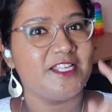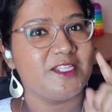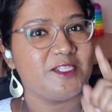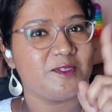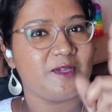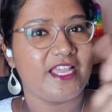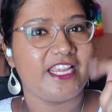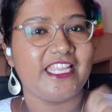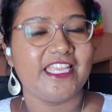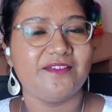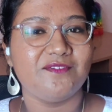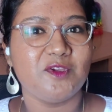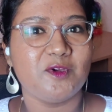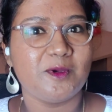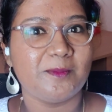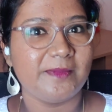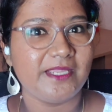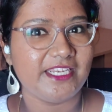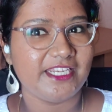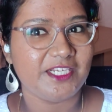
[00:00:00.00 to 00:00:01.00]
So I'll give you
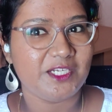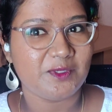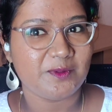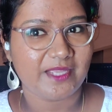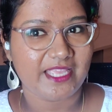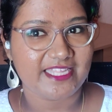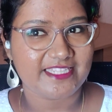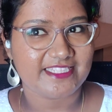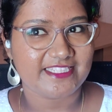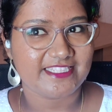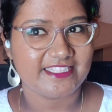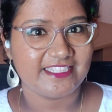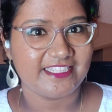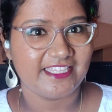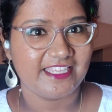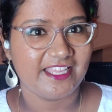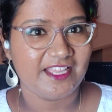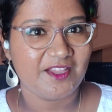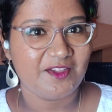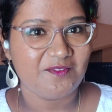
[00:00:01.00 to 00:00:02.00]
a minute to guess.
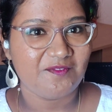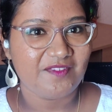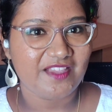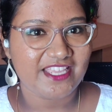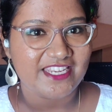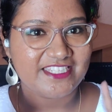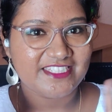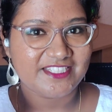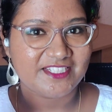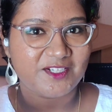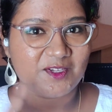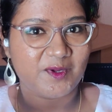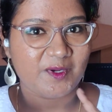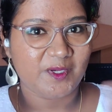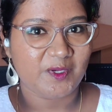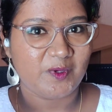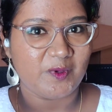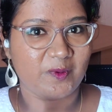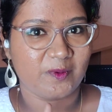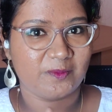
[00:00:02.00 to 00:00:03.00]
Where is it going
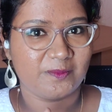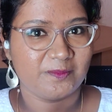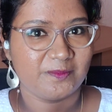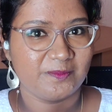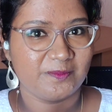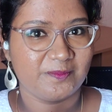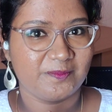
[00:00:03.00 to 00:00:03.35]
to go?